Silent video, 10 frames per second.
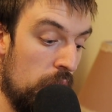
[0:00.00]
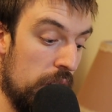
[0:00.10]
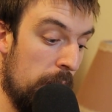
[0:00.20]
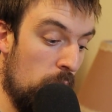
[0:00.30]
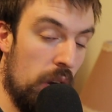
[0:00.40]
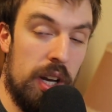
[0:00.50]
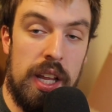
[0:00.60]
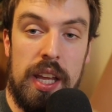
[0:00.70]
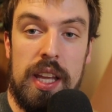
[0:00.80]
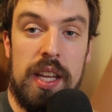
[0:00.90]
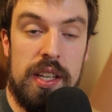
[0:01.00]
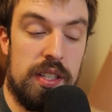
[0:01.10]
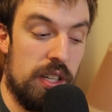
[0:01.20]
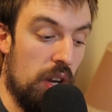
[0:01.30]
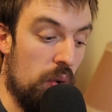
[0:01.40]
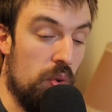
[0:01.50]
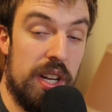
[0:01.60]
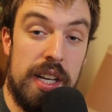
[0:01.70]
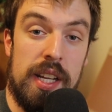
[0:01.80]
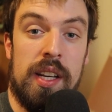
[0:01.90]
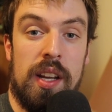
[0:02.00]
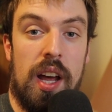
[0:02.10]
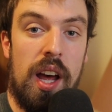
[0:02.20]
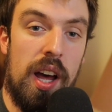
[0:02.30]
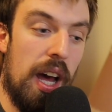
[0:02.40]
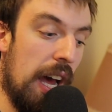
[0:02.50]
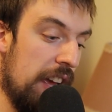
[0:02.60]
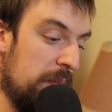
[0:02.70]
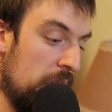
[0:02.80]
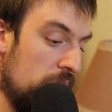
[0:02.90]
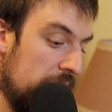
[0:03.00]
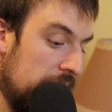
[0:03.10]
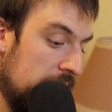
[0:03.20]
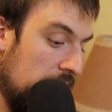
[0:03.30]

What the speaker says: number 1 is reading. I have been reading